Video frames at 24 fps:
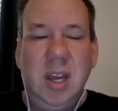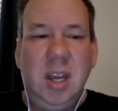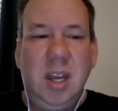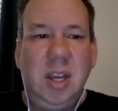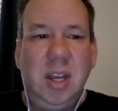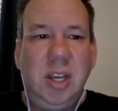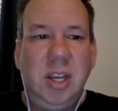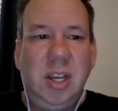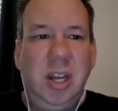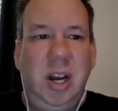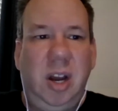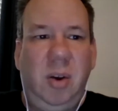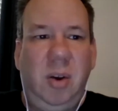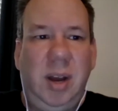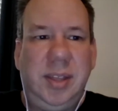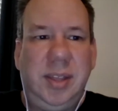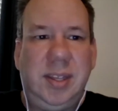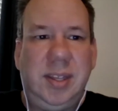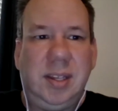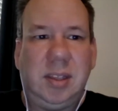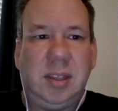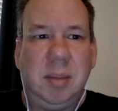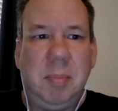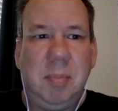I
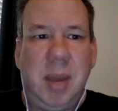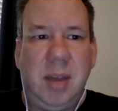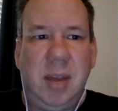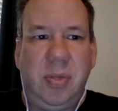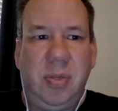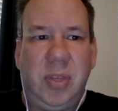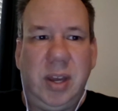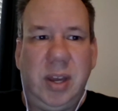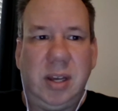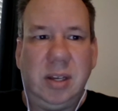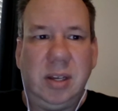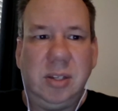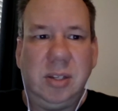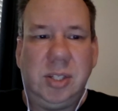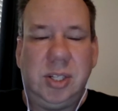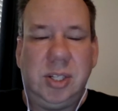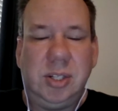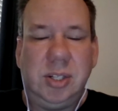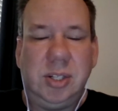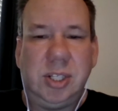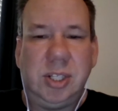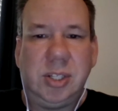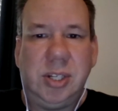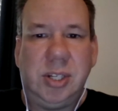think the main thing is to
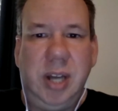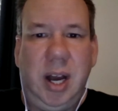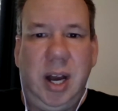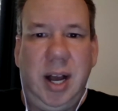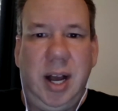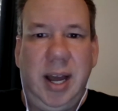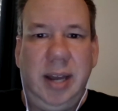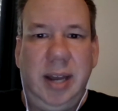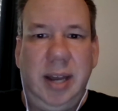just not